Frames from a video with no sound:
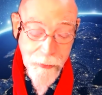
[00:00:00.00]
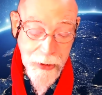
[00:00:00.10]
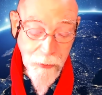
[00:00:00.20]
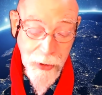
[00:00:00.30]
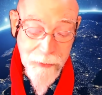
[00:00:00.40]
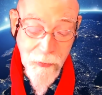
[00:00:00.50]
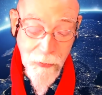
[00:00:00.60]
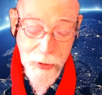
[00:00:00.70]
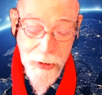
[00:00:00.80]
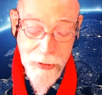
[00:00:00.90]
the
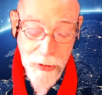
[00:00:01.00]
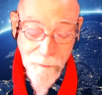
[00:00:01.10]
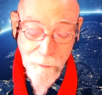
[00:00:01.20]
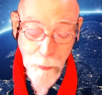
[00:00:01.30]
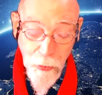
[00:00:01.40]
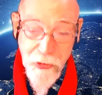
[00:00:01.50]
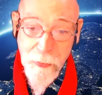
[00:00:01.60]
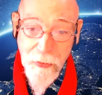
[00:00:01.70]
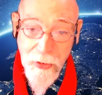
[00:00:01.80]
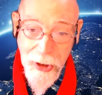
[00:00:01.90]
criterion of
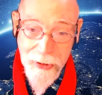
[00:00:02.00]
multiple